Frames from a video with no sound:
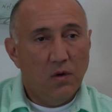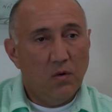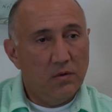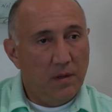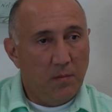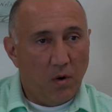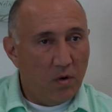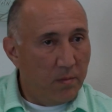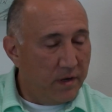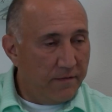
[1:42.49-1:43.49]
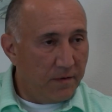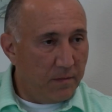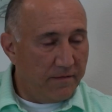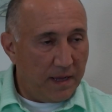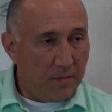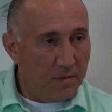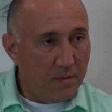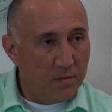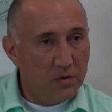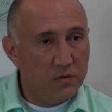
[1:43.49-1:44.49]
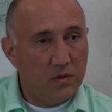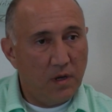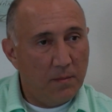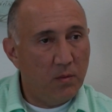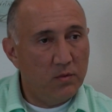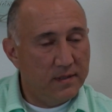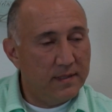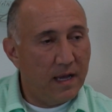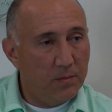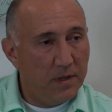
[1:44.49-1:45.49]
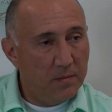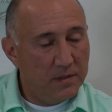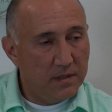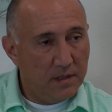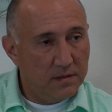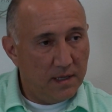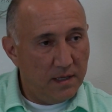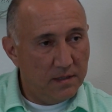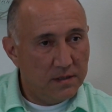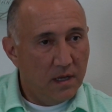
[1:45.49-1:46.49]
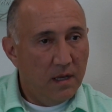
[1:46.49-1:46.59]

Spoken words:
or they borrow money from a family member to come up with the down payment that it takes.